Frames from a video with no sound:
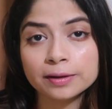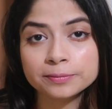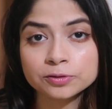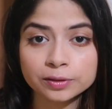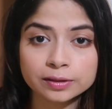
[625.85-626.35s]

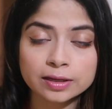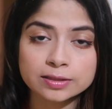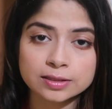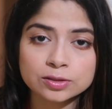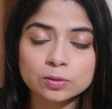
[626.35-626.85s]
I'm doing,
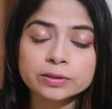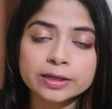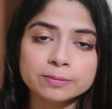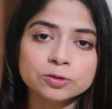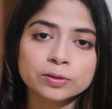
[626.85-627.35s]
as I told,
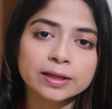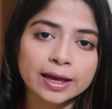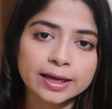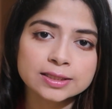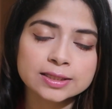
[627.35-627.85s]
I'm doing
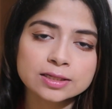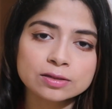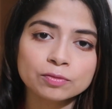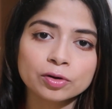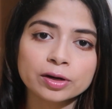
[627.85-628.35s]
the 80 days
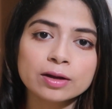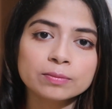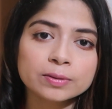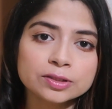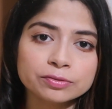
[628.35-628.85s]
of
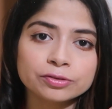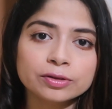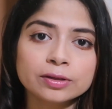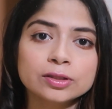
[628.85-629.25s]
workout. But if you